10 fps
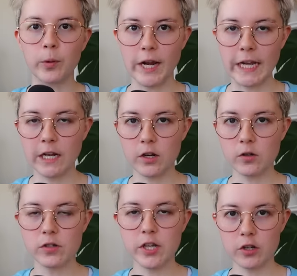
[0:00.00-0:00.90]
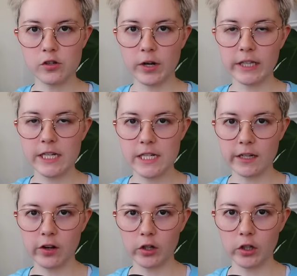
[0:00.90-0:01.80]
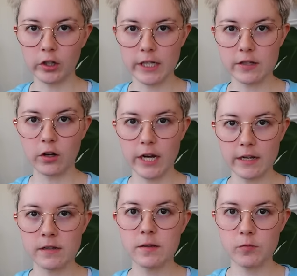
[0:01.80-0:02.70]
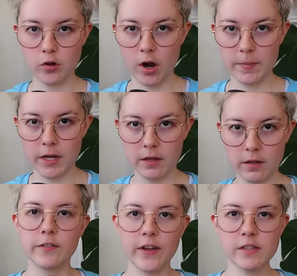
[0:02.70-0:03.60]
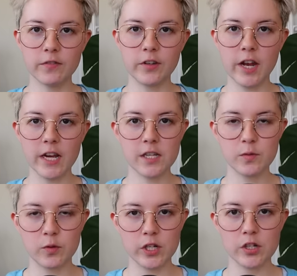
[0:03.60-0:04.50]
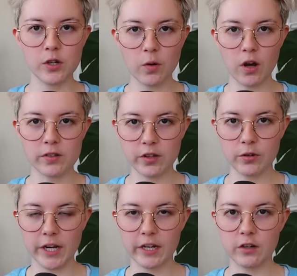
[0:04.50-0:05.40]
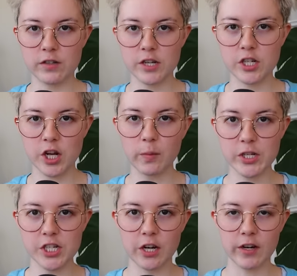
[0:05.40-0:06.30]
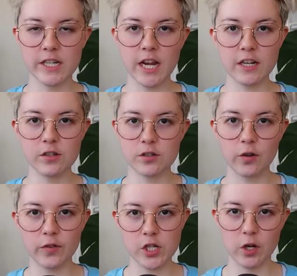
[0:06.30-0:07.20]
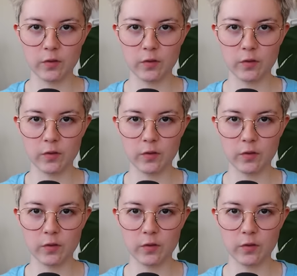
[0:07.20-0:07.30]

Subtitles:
Breaking news, the Australian TikTok girlies are in some drama. The face-off today is between two Aussie creators, Shelby Sherritt and Soph.